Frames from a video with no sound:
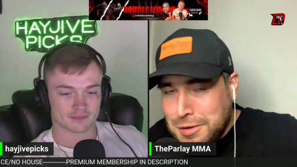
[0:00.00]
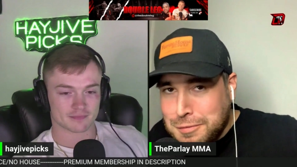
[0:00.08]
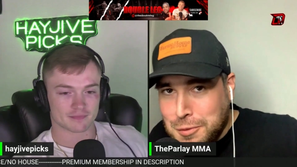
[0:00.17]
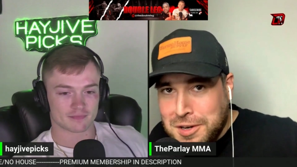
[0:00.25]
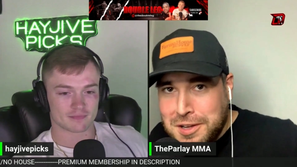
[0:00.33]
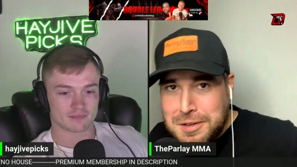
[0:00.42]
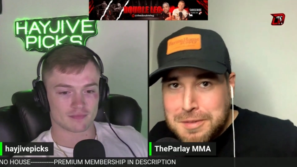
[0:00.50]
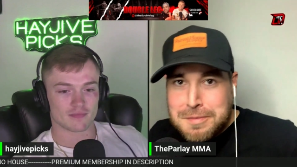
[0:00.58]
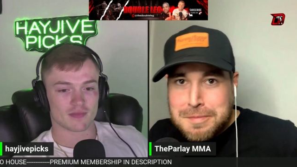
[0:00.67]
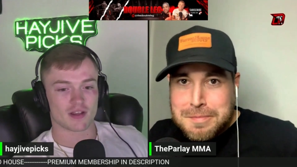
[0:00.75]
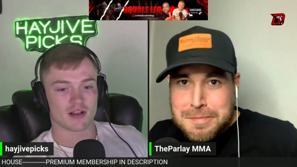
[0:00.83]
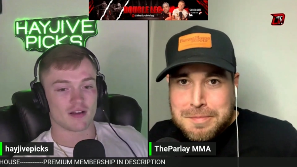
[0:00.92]
Speaker 1: 34 and eight.
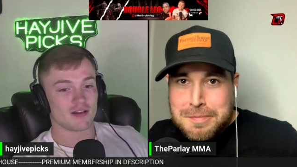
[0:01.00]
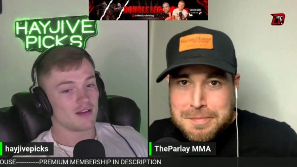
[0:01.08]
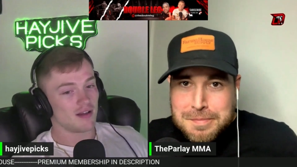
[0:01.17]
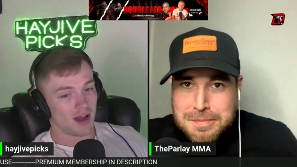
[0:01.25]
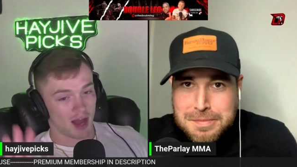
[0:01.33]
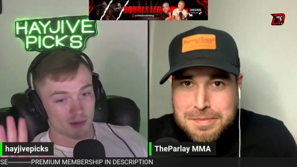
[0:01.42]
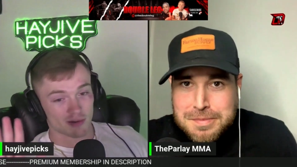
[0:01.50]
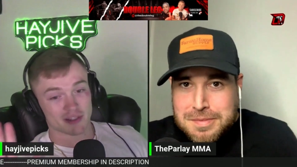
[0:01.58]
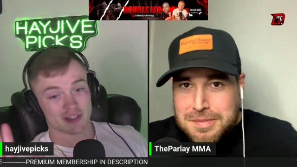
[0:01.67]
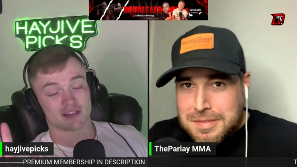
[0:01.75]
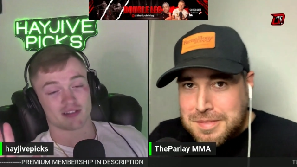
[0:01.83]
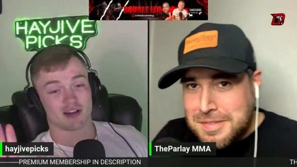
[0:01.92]
Speaker 2: How about
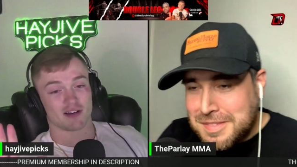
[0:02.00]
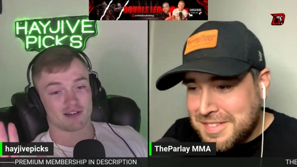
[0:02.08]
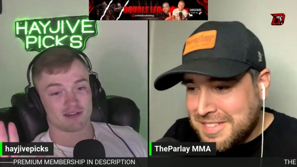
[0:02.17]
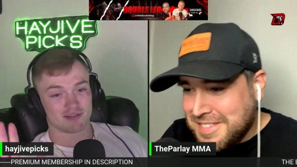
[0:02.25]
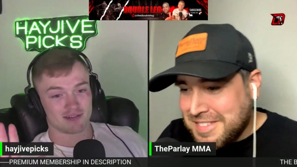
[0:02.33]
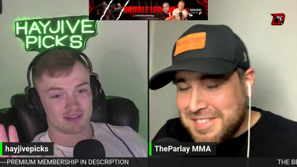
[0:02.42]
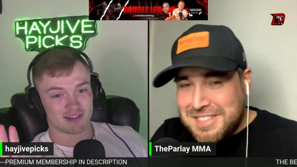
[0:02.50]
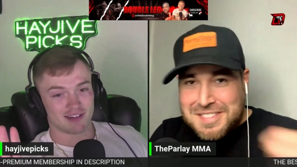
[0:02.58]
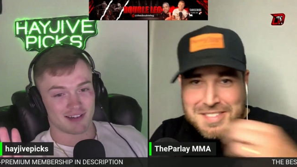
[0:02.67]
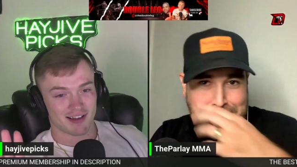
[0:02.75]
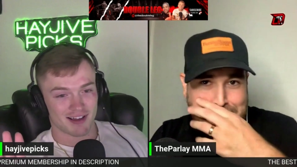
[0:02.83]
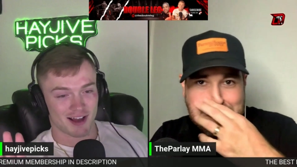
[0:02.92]
this though?
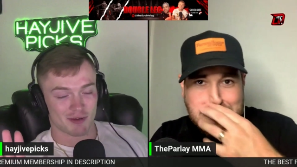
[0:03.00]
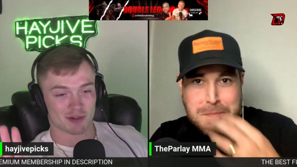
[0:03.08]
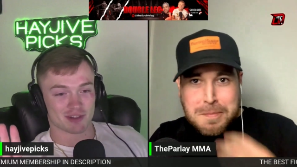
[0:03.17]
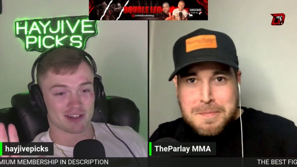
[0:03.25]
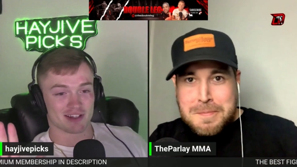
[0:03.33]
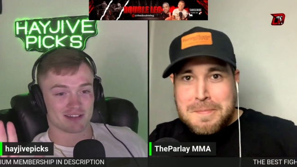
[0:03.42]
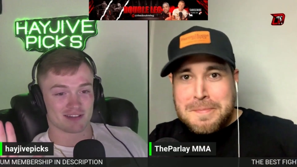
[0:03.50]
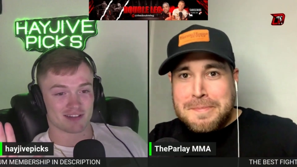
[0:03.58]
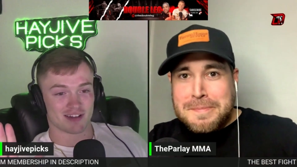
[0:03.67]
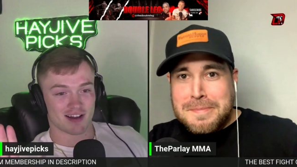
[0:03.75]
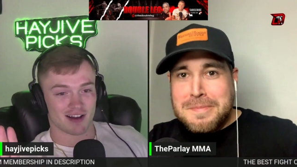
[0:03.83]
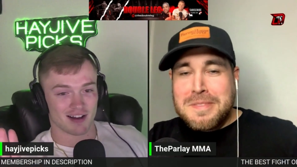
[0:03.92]
How about this?
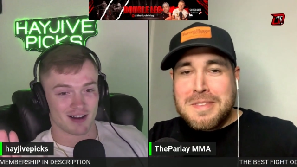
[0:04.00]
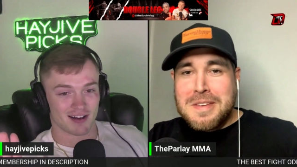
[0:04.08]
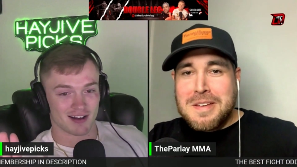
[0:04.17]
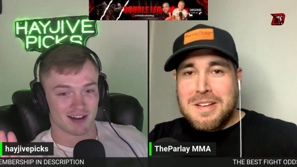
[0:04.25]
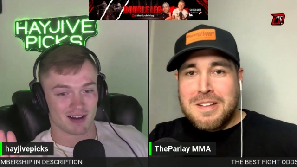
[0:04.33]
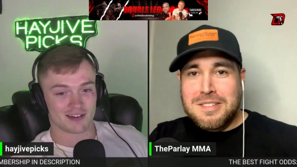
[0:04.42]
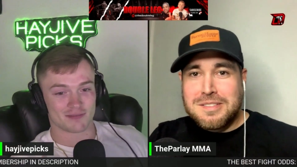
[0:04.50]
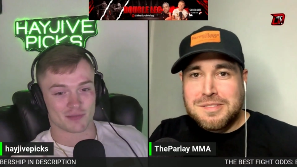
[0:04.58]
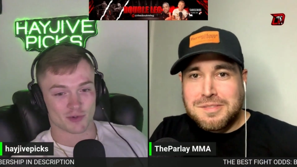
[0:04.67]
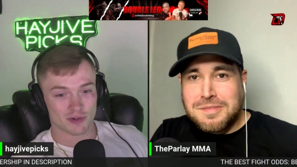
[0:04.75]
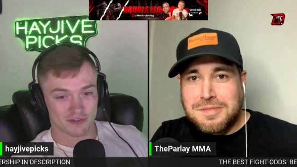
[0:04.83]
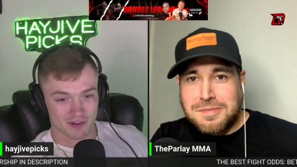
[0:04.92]
Uh,
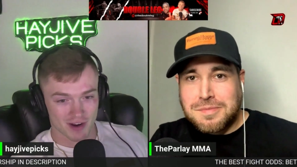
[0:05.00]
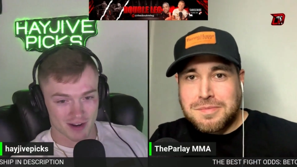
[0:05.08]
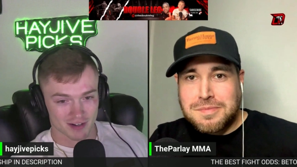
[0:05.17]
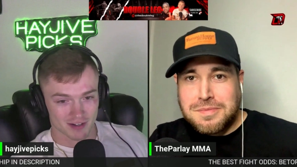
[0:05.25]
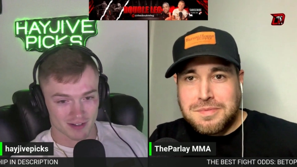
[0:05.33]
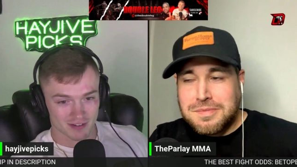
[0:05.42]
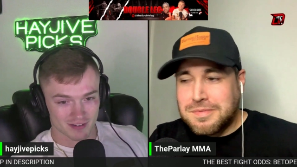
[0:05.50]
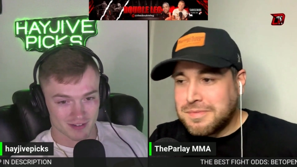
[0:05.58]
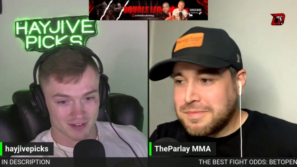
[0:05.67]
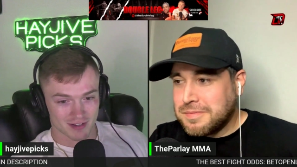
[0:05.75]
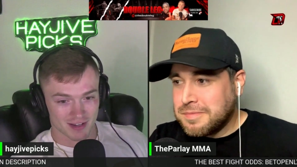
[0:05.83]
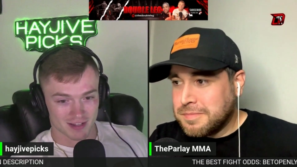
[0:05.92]
Bruno Ferreira
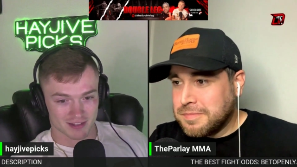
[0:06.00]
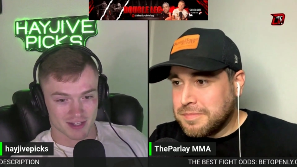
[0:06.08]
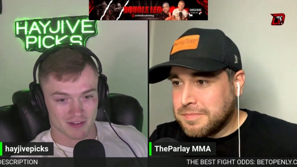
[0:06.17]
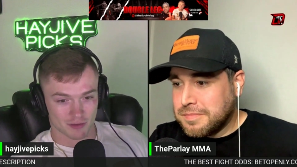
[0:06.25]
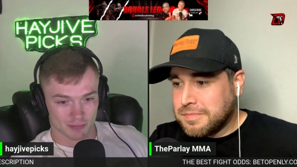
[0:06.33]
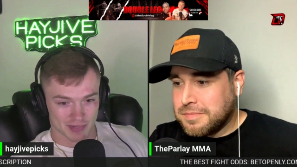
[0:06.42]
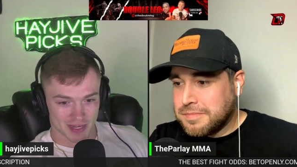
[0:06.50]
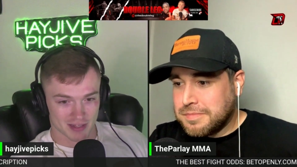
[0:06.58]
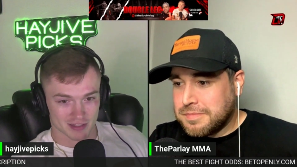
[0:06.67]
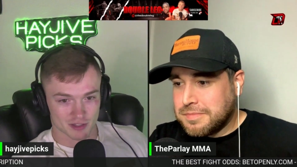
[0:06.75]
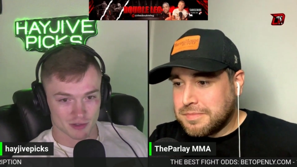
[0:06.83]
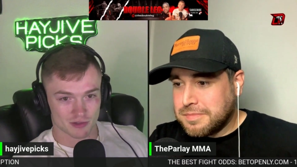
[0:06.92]
has never
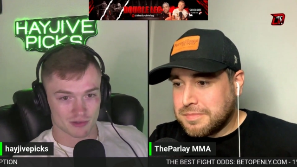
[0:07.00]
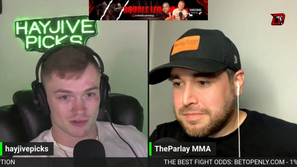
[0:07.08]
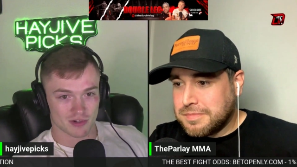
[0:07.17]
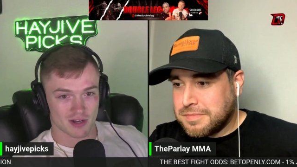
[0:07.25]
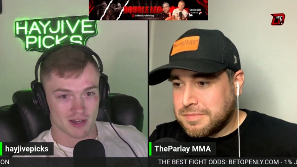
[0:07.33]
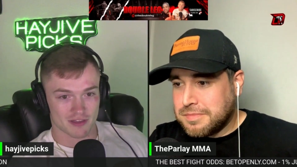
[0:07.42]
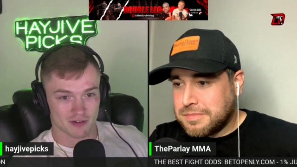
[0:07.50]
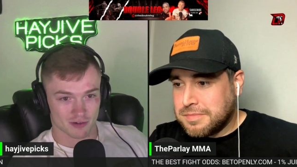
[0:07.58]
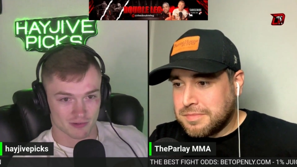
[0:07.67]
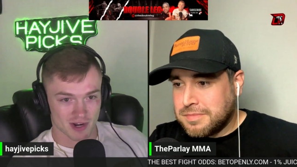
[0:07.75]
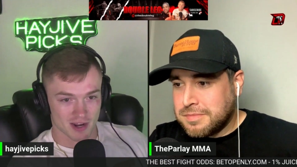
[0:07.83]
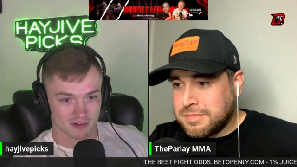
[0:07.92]
been to a third
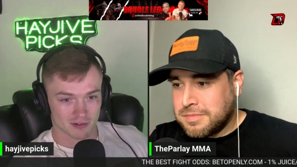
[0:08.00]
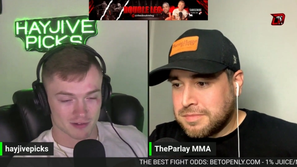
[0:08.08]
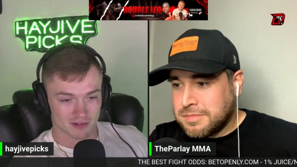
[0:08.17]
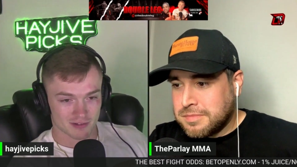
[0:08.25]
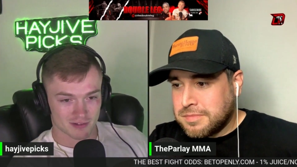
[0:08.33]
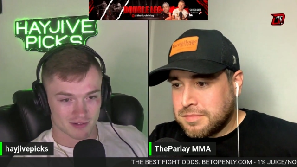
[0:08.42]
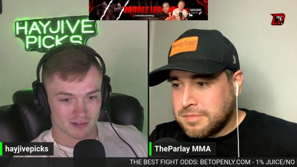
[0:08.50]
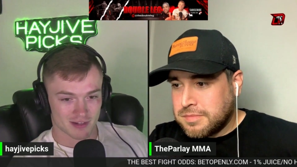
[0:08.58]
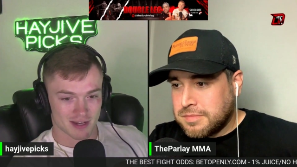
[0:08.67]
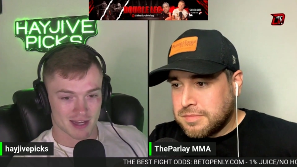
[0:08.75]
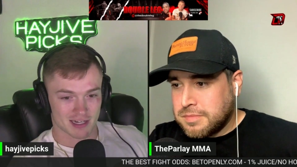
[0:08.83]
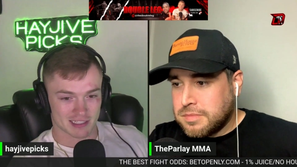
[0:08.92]
round,
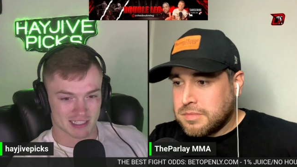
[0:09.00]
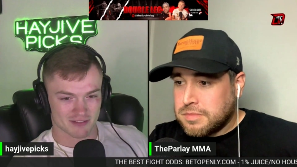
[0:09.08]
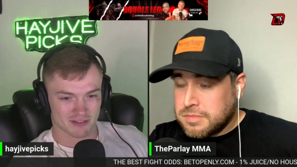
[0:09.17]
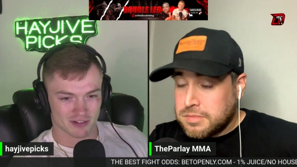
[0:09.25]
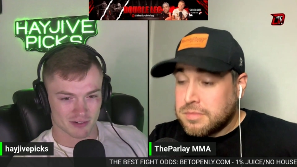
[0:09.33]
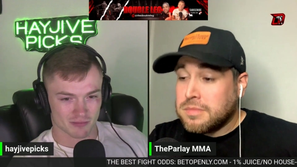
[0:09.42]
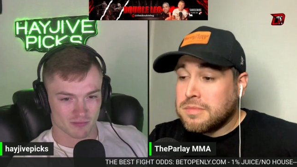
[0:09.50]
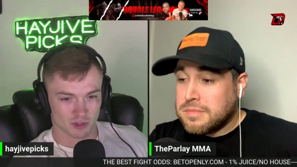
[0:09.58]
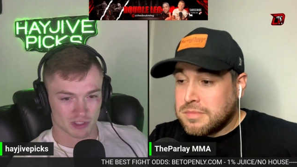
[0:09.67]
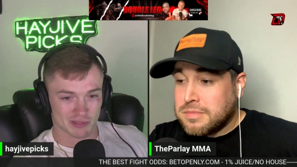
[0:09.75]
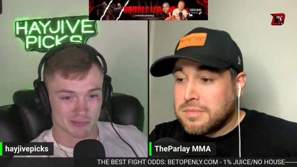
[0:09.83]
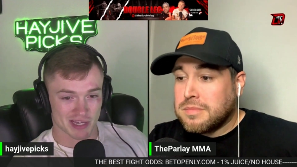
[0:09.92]
and he's never
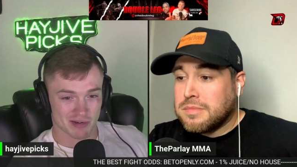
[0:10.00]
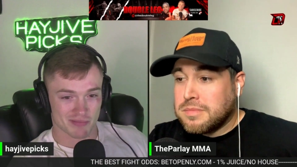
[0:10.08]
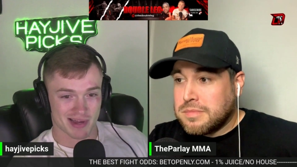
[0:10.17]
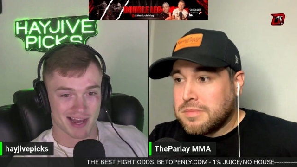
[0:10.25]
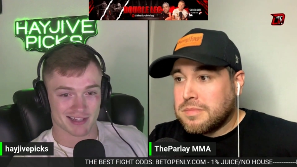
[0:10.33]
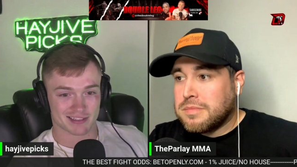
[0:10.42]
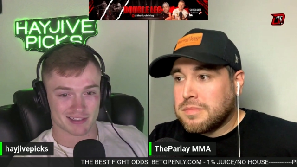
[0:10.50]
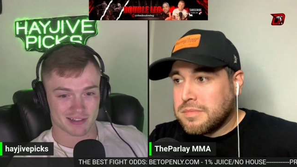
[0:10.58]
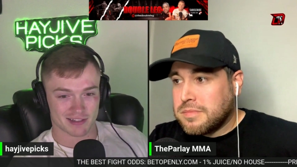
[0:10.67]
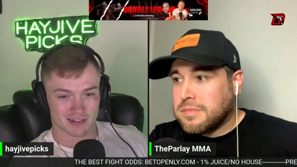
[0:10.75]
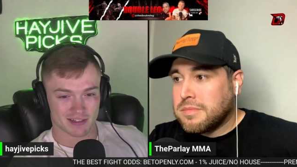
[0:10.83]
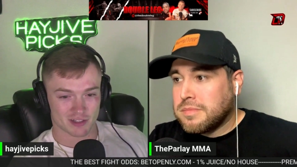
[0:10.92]
really been past
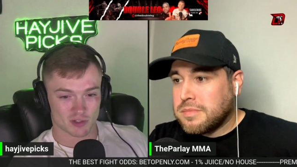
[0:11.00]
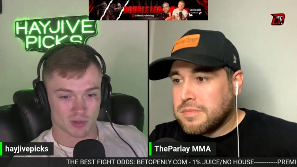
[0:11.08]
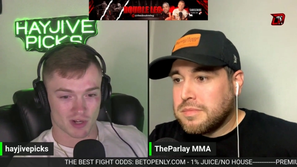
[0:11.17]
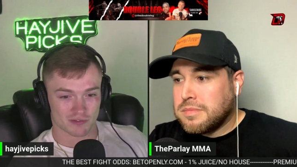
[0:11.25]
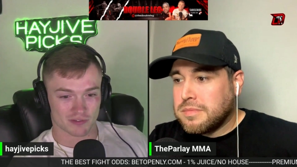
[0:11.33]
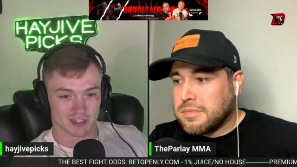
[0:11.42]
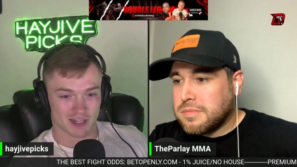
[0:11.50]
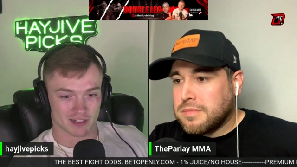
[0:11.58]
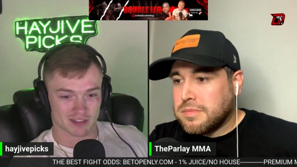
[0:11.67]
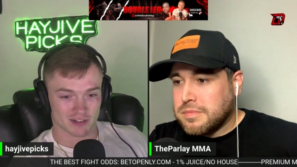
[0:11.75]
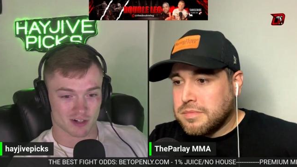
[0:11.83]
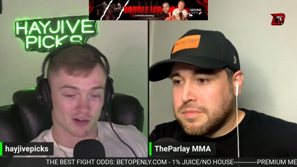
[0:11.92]
12
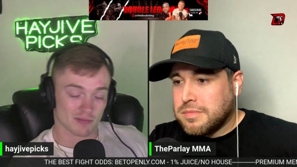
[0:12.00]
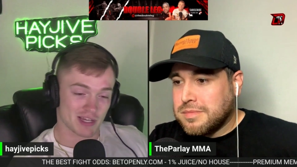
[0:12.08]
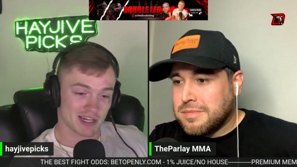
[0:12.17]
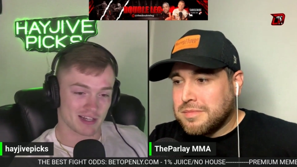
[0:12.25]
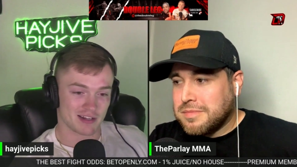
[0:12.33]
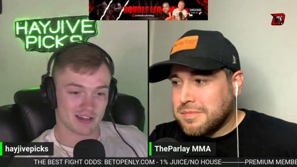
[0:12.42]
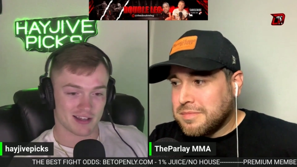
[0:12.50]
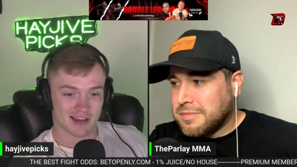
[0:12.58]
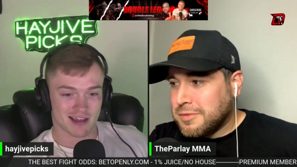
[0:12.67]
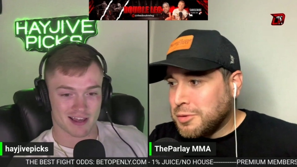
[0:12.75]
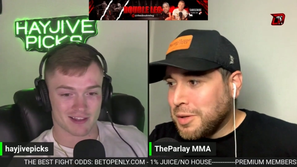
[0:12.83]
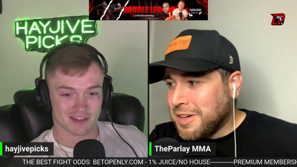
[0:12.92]
seconds or a minute in